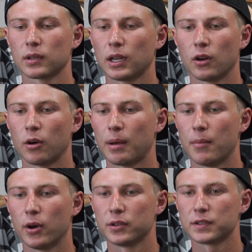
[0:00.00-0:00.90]
getting all my
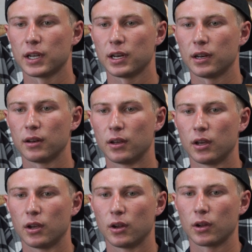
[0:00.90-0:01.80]
motos in and
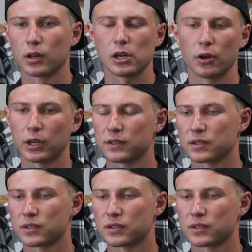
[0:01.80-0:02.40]
getting